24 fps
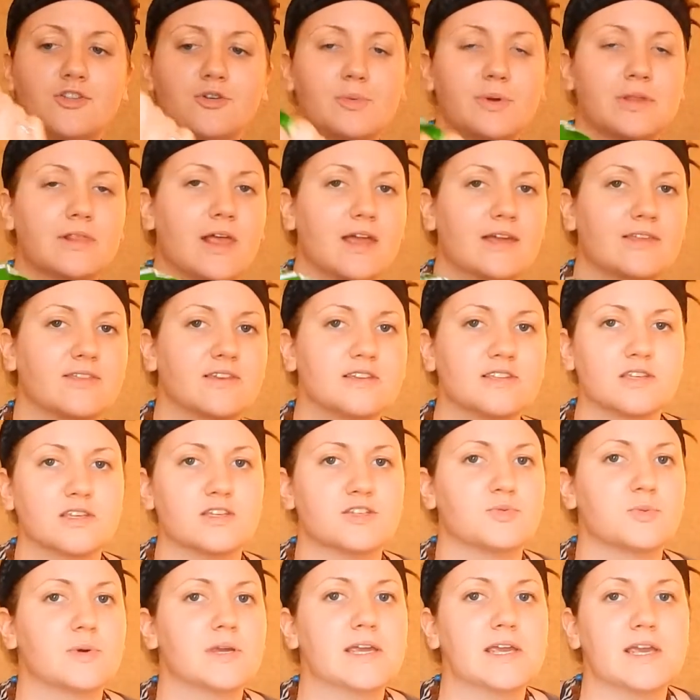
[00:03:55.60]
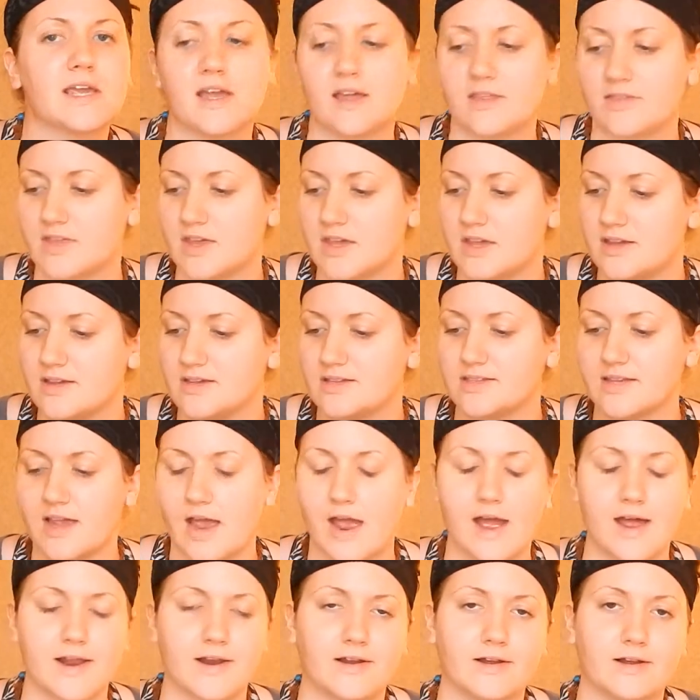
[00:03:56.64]
we'd like these because we can get these
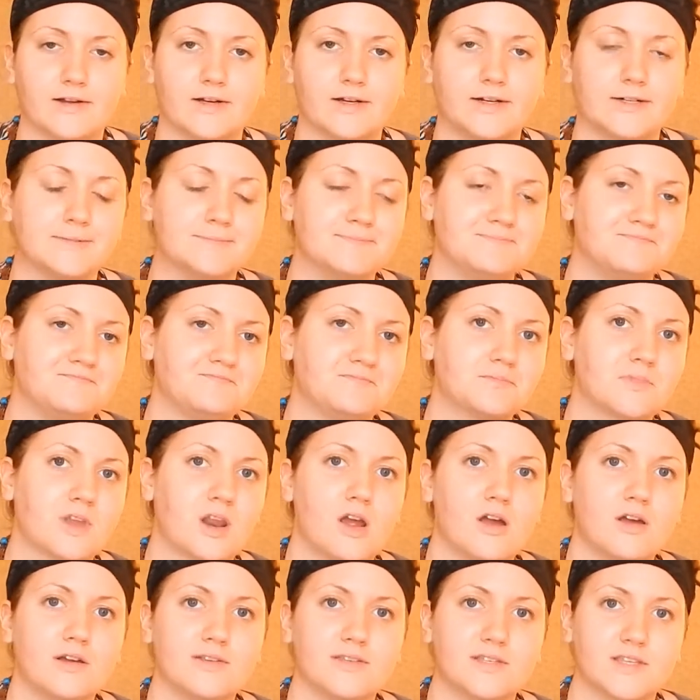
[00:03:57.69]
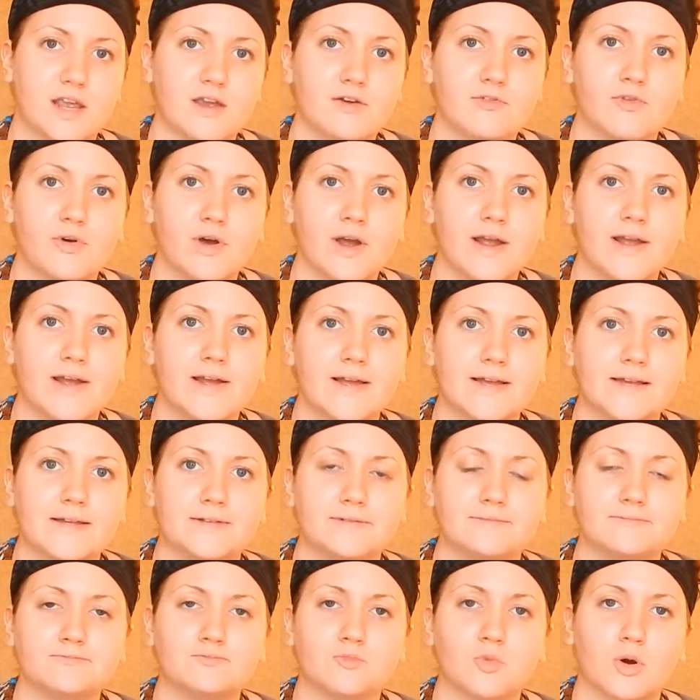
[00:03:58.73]
at Safeway
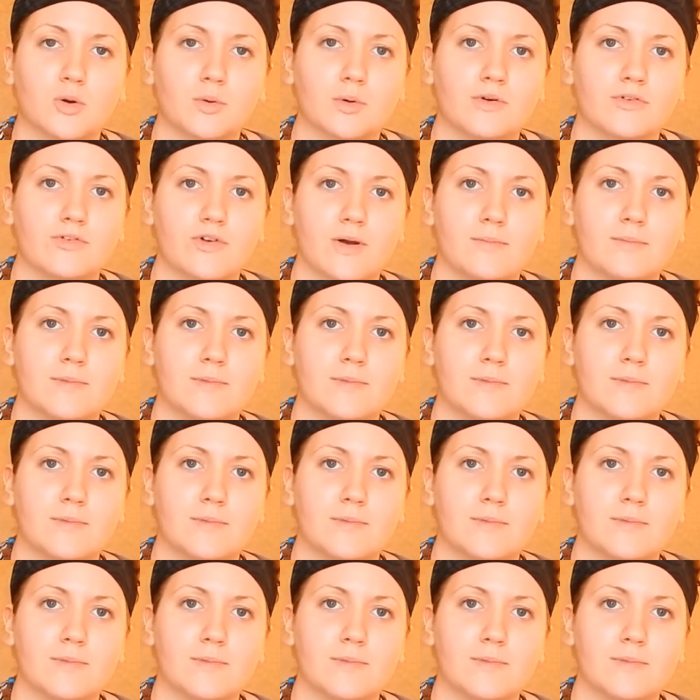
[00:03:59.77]
and where we're from